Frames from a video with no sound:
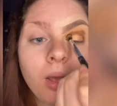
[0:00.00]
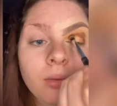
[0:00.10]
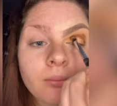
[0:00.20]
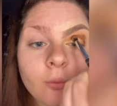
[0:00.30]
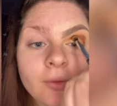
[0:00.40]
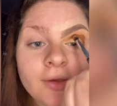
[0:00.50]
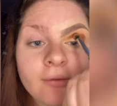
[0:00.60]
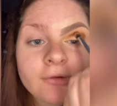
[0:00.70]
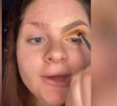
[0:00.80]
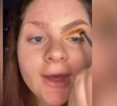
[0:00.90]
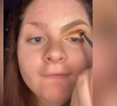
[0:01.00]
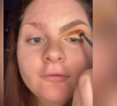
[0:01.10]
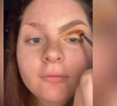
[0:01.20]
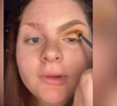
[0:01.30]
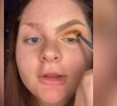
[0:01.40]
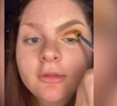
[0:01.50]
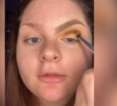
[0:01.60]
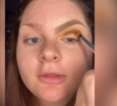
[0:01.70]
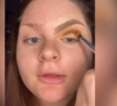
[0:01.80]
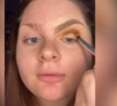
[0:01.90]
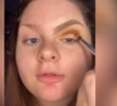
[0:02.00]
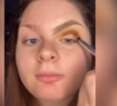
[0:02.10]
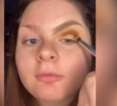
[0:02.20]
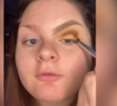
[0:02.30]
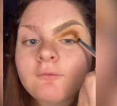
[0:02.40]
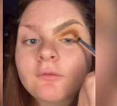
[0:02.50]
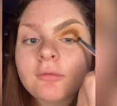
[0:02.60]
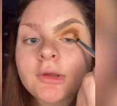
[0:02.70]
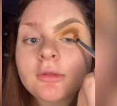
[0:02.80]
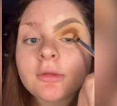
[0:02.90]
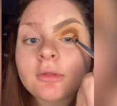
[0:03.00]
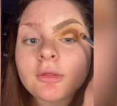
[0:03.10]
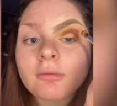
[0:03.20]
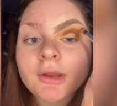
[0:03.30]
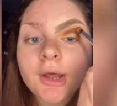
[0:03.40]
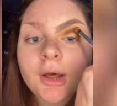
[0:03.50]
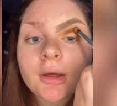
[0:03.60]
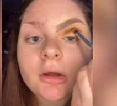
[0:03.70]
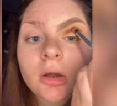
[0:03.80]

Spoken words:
But be very careful with this because it can smudge very easily because it's quite dark.